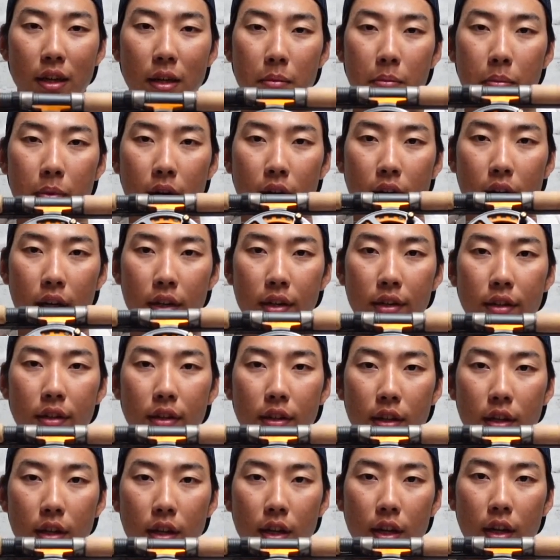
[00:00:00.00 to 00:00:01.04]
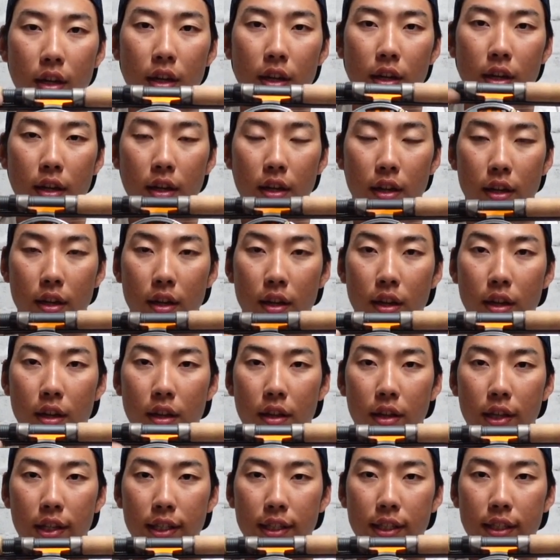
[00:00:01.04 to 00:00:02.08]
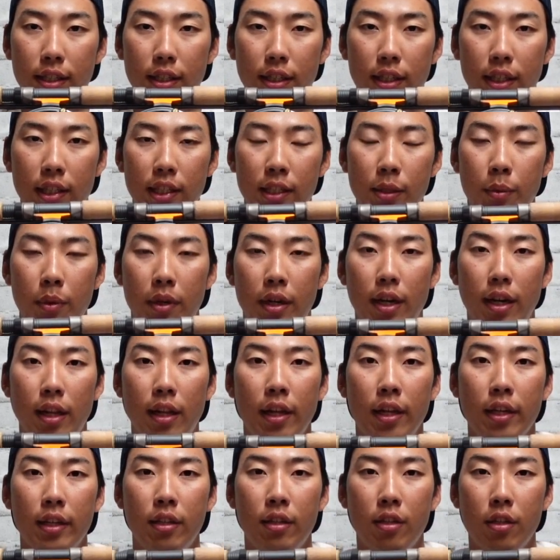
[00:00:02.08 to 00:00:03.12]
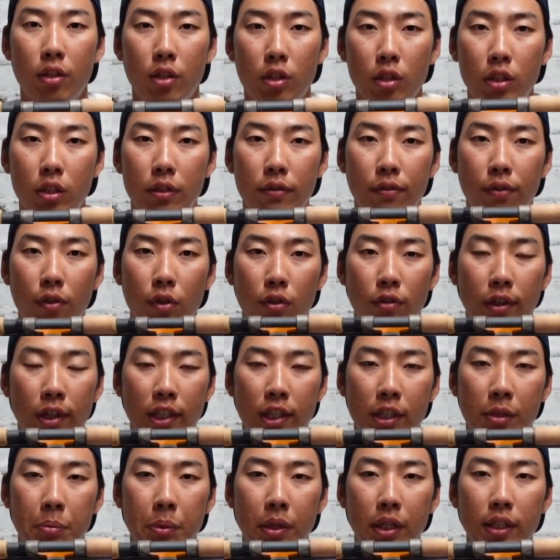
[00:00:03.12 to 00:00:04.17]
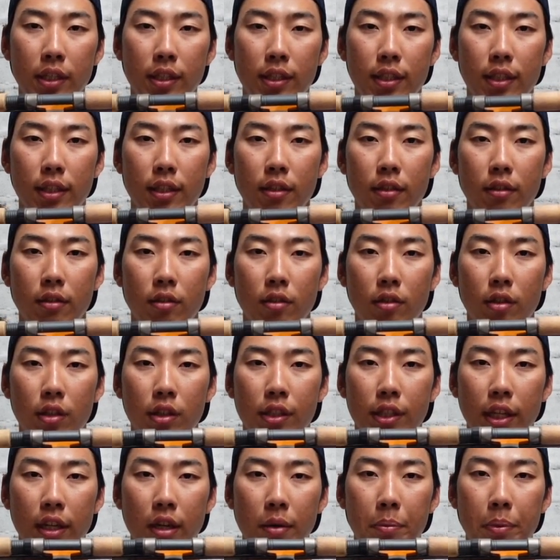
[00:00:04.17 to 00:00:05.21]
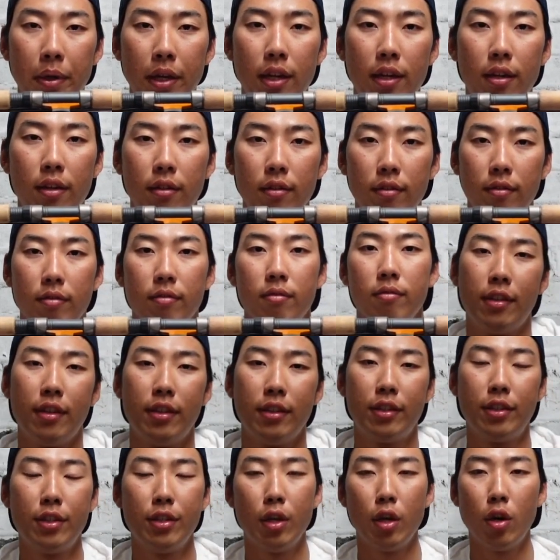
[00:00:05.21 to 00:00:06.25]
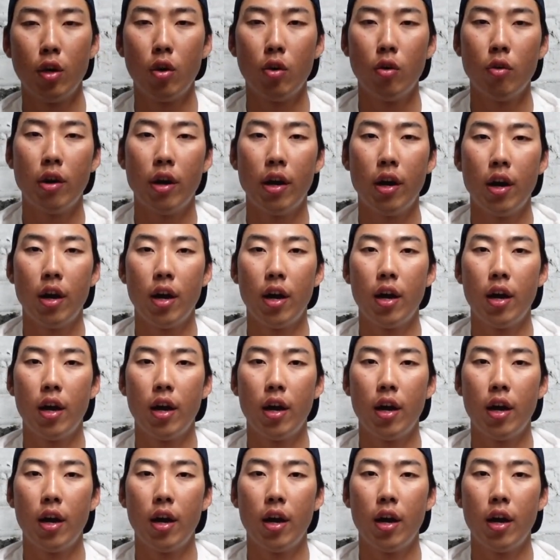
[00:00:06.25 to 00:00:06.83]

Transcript: but this is what I like to use for red springs, a center pin. There's no